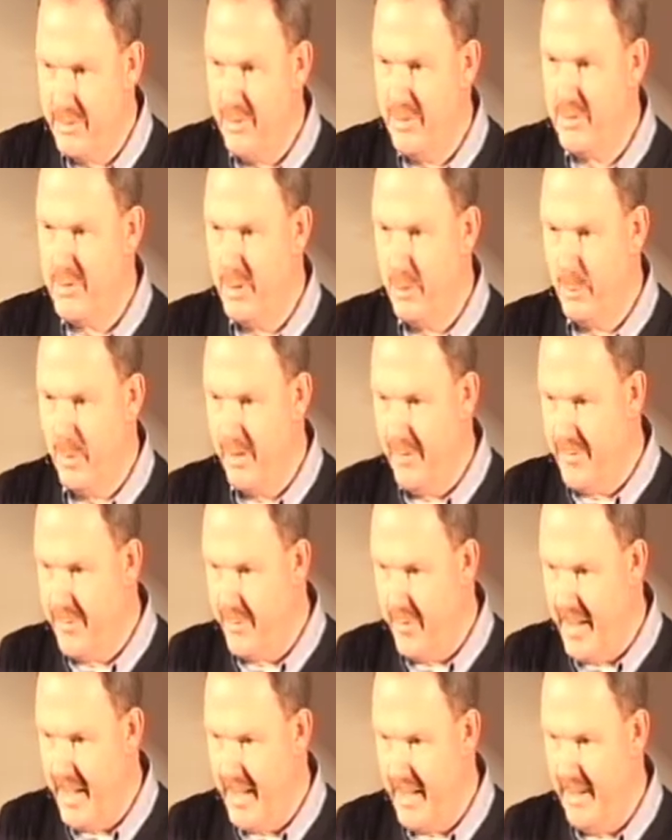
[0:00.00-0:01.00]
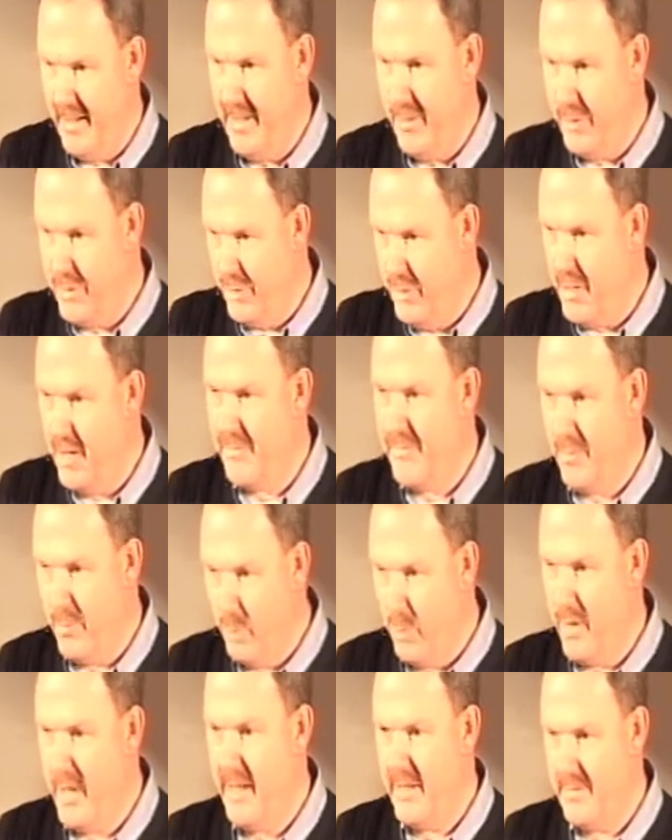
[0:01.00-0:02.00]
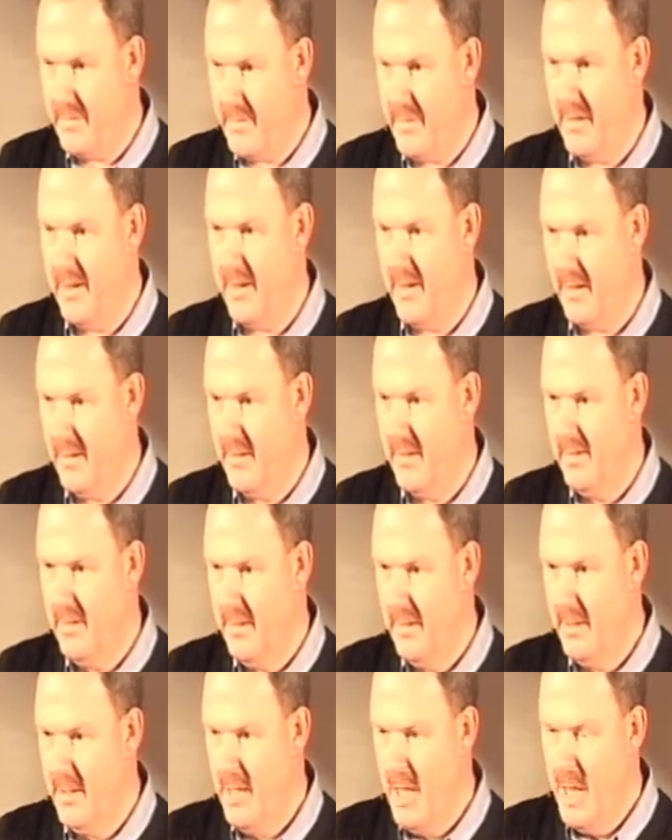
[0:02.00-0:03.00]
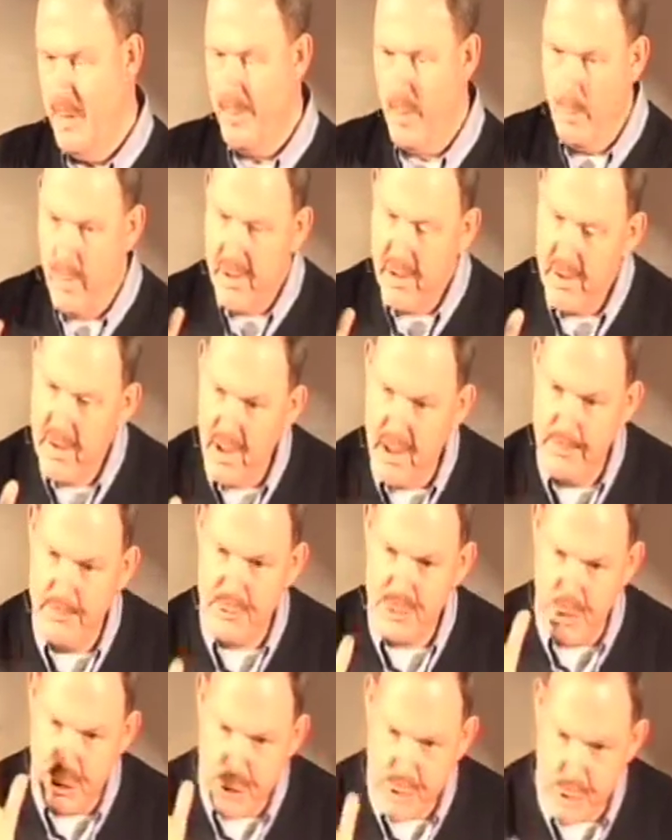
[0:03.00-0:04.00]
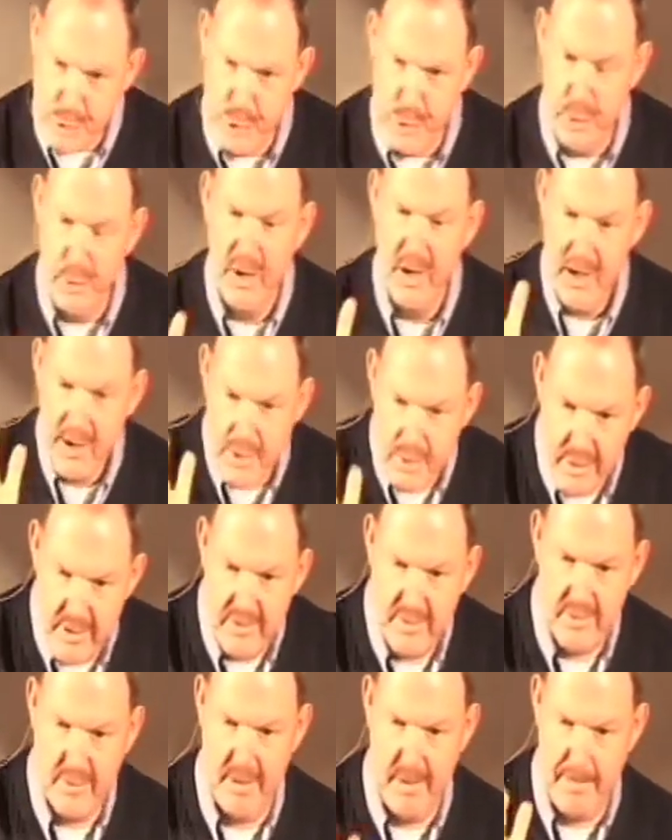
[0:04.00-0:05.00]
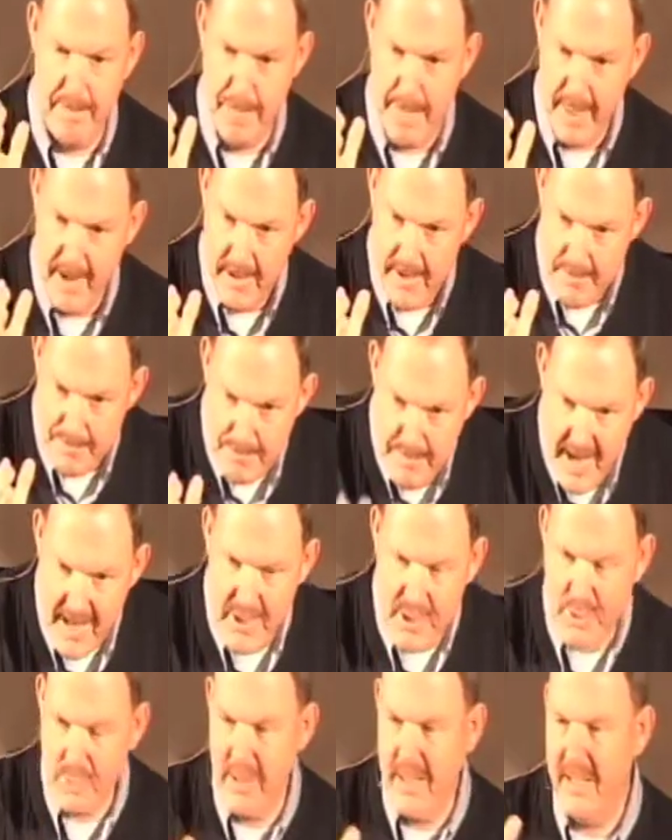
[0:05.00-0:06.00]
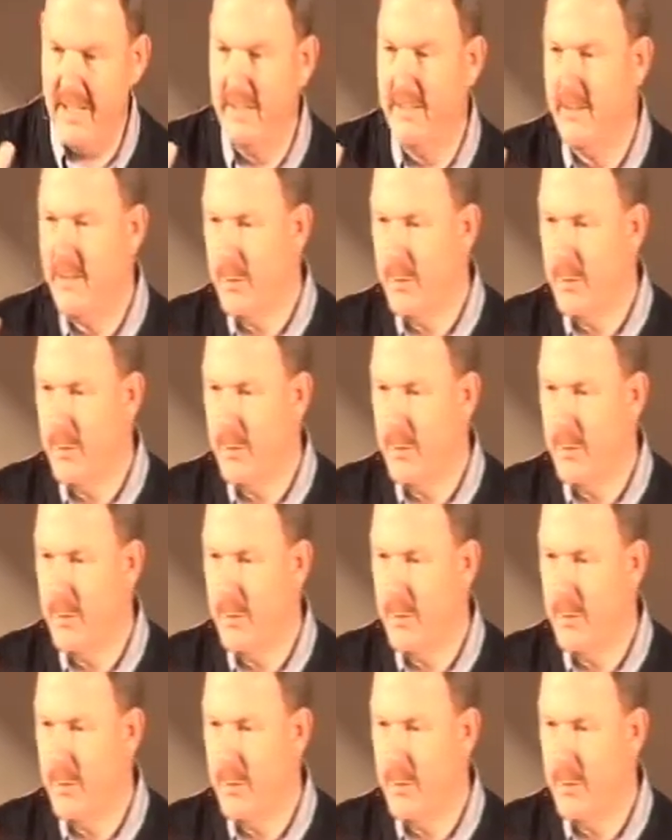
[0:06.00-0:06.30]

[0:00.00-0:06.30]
use the word friend in two different ways there. But when it comes to true Christian mentoring